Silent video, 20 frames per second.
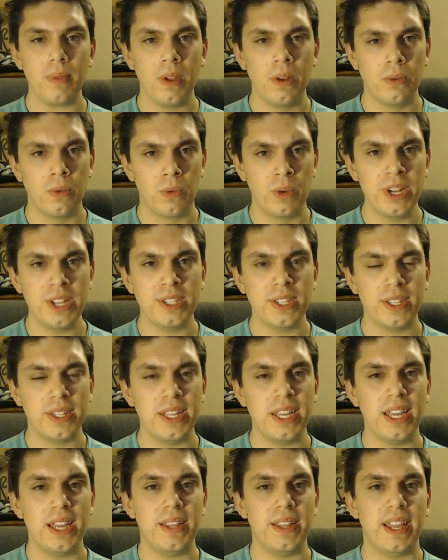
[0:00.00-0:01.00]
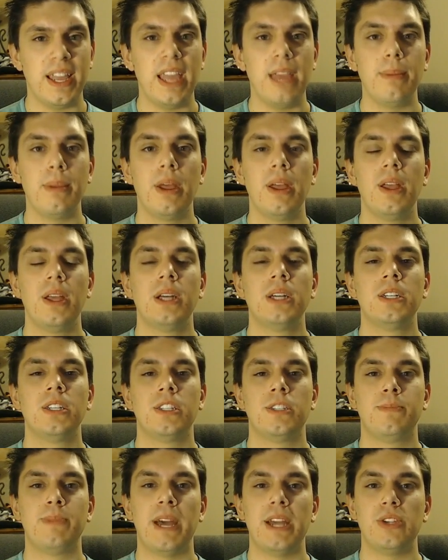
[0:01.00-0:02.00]
Recently in the game,
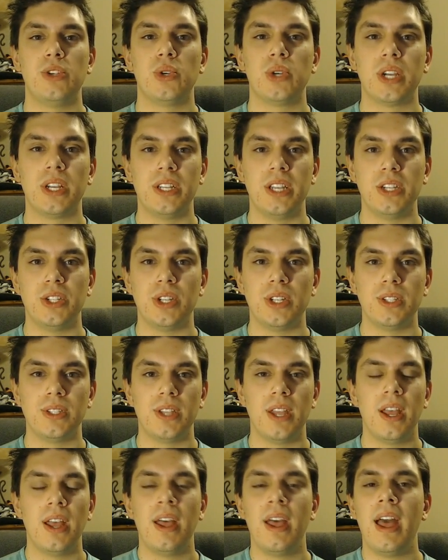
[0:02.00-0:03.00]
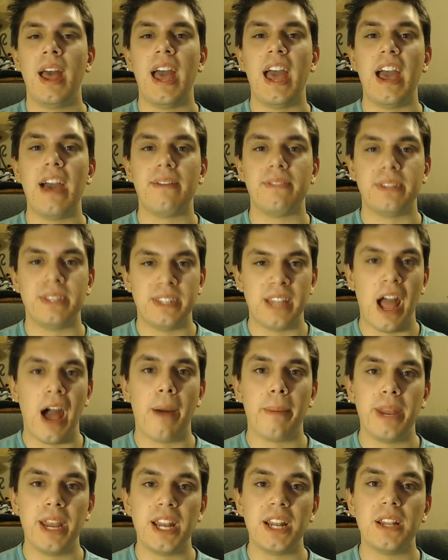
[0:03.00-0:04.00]
special conditions have
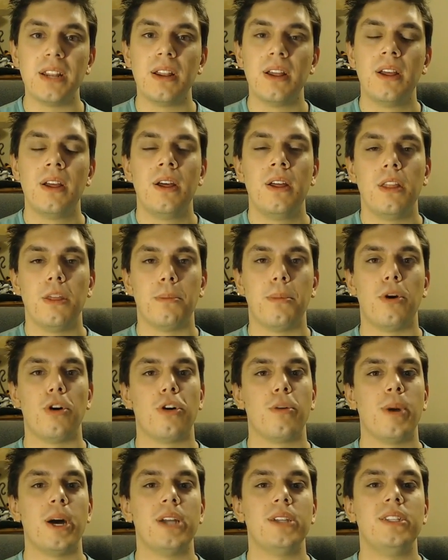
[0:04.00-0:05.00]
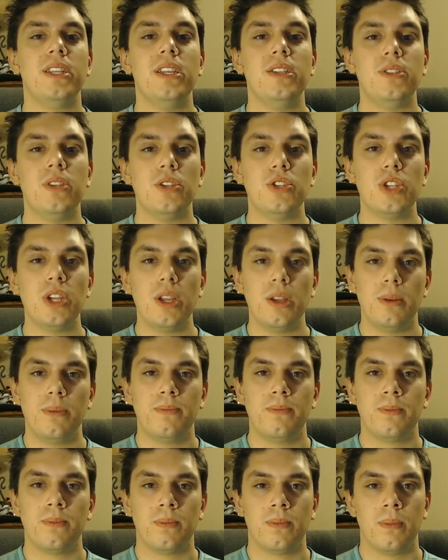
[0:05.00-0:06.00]
dominated the Pokémon TCG.
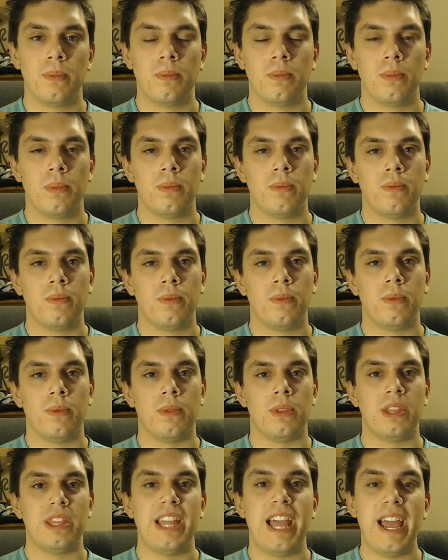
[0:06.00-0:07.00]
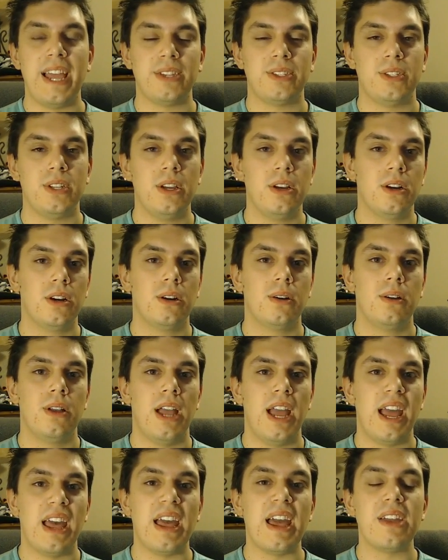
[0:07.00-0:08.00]
Last year
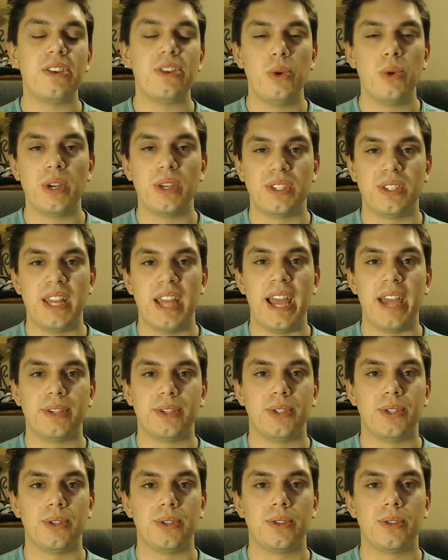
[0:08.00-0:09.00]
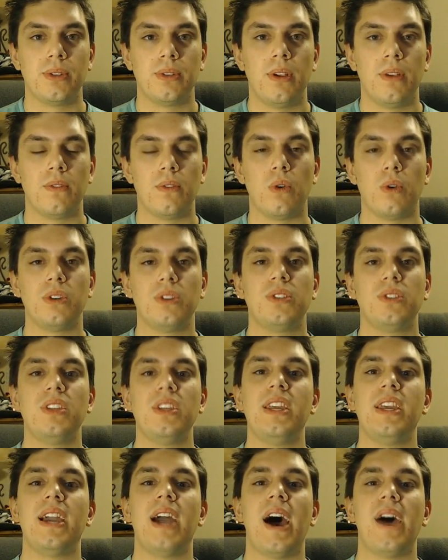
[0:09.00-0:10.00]
at US Nationals, of course,
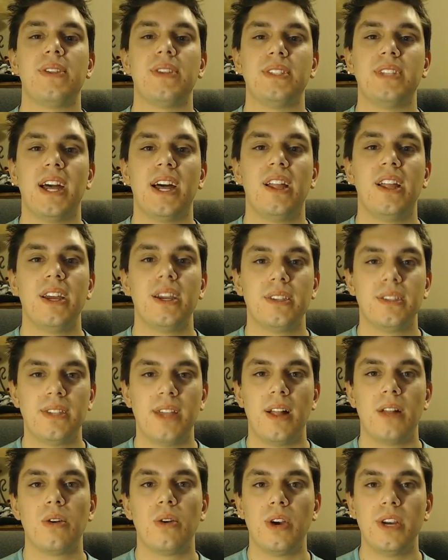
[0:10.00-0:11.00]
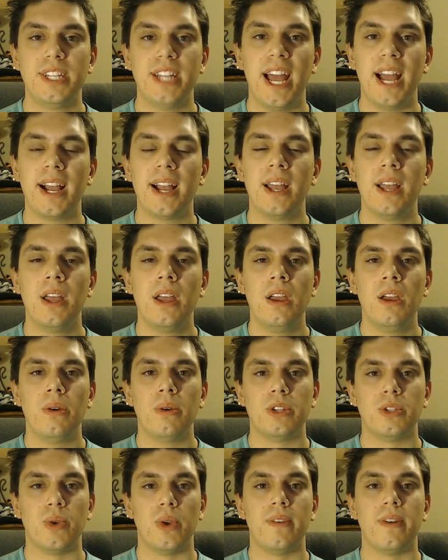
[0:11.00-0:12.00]
the Gothitelle Excelgor deck,
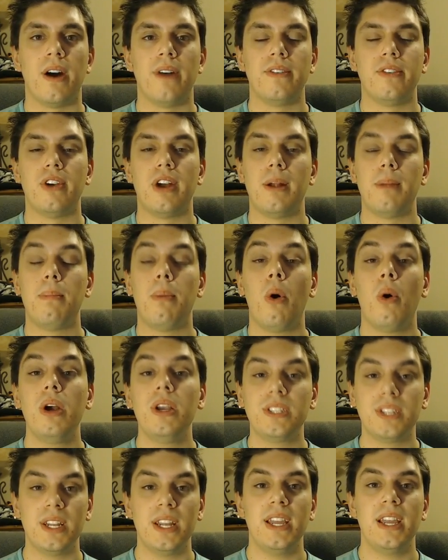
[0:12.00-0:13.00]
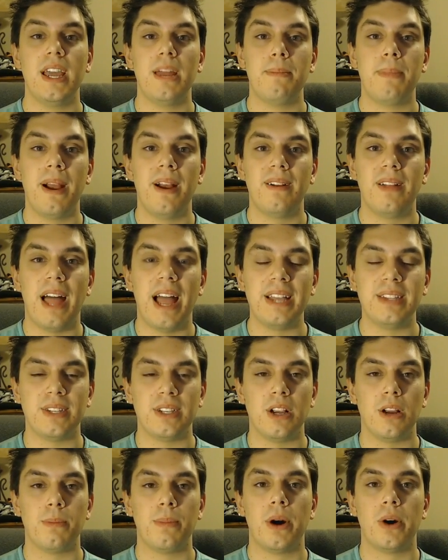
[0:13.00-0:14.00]
which revolved around poisoning and paralyzing
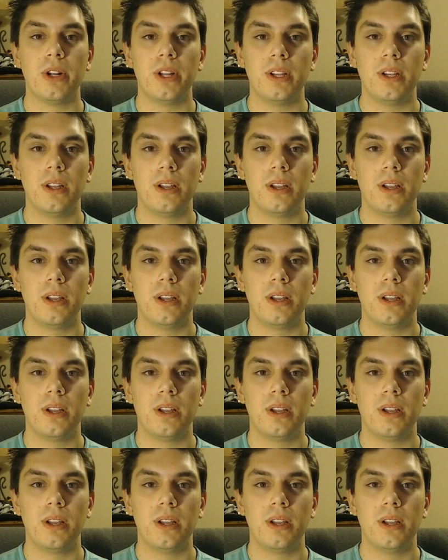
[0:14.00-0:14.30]
your opponent,